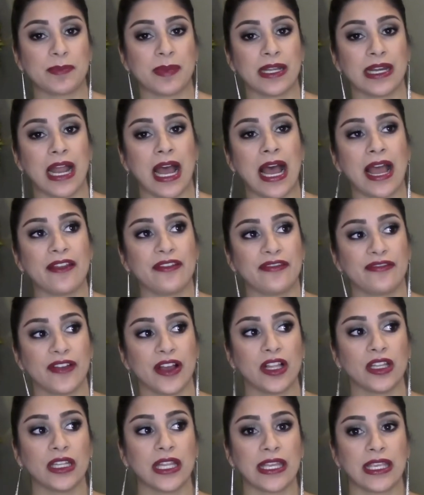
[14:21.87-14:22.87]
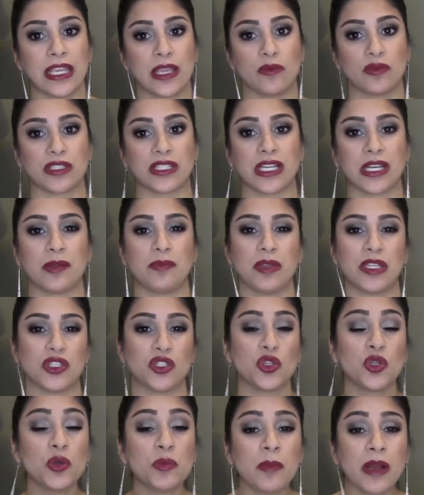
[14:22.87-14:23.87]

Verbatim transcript: but I felt like it was going to be too